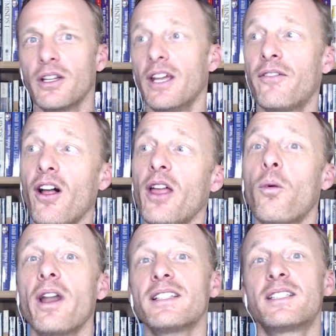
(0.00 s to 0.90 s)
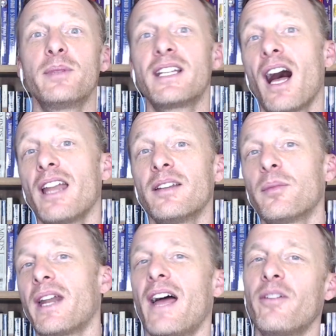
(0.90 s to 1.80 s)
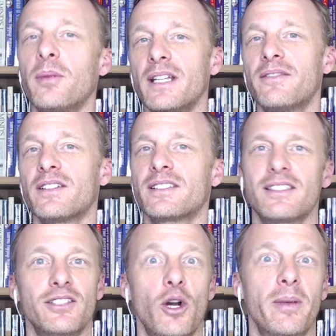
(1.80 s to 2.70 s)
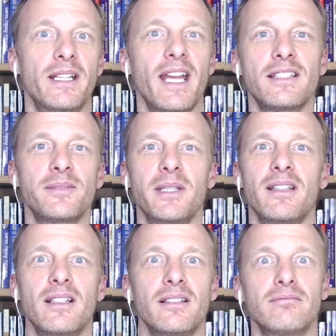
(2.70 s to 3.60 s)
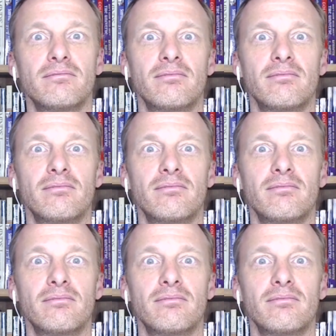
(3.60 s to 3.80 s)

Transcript: If all I want is to be gotten, but I have a belief that says nobody gets me, then...